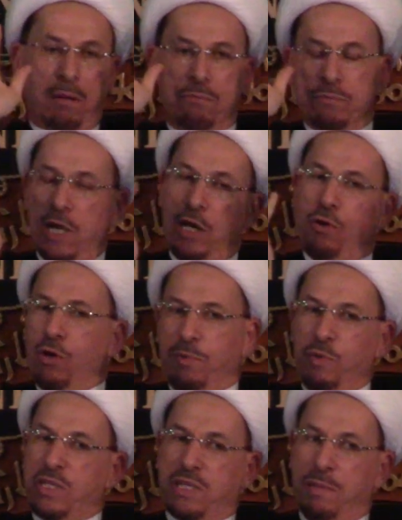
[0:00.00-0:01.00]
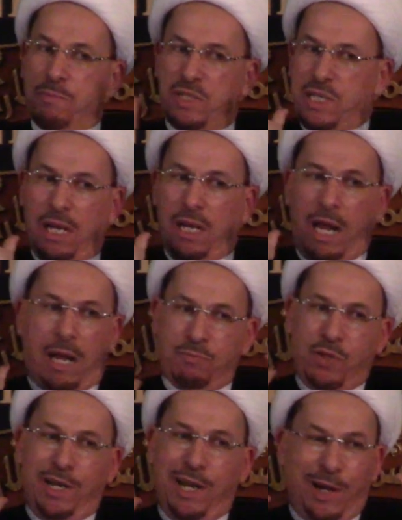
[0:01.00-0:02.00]
they look Muslim still,
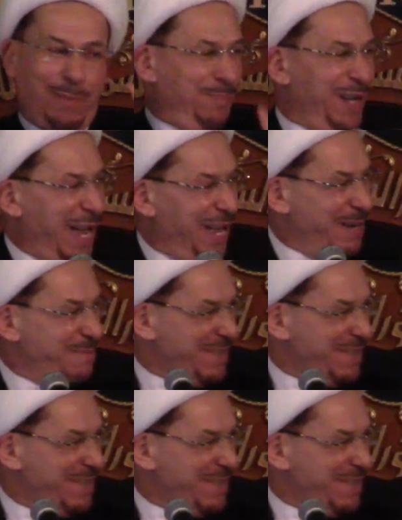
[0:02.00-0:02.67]
alhamdulillah rabbil alam.